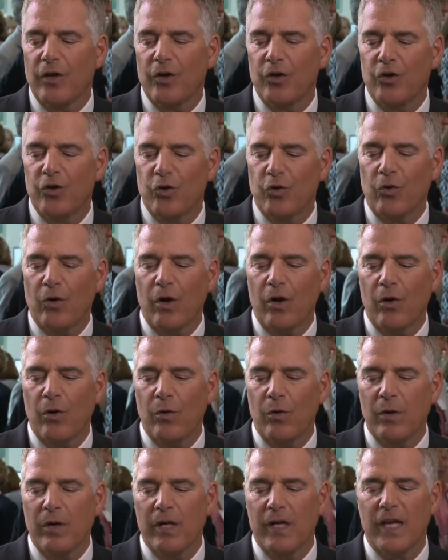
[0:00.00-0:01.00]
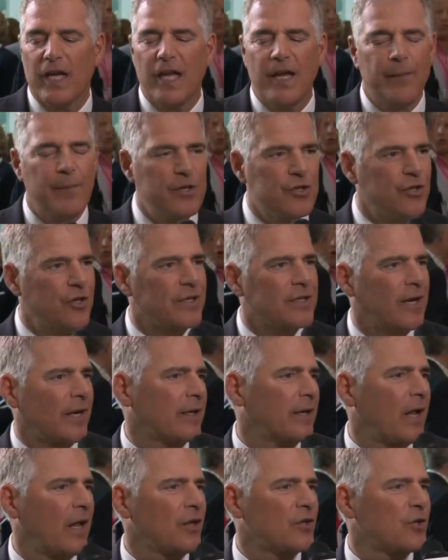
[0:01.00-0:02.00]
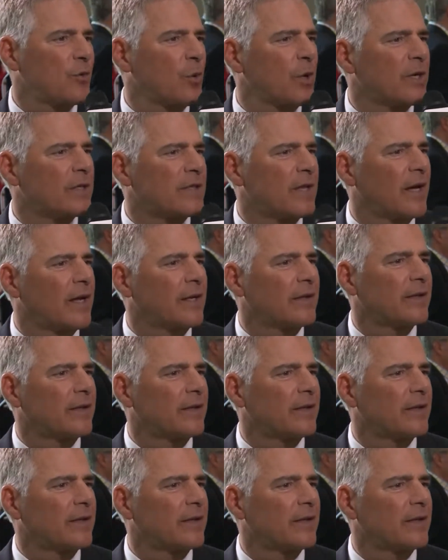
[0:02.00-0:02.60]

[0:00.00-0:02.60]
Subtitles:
neuroimaging technology. What is that?